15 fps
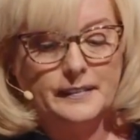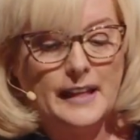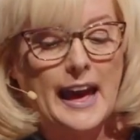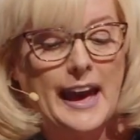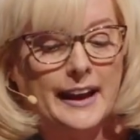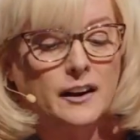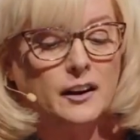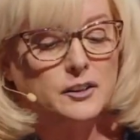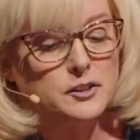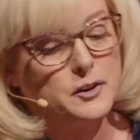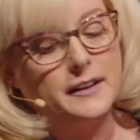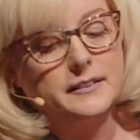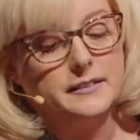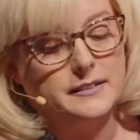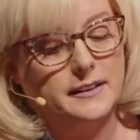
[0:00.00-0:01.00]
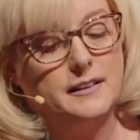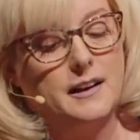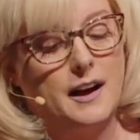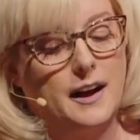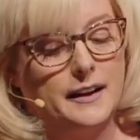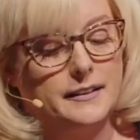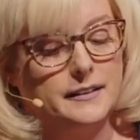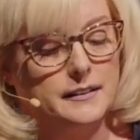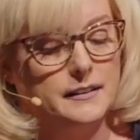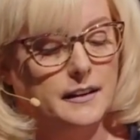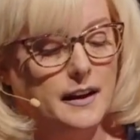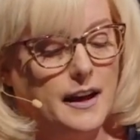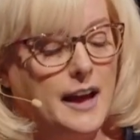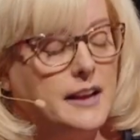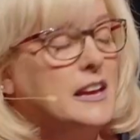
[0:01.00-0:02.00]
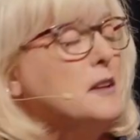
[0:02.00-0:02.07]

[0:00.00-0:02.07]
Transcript: Hagar trusted God, and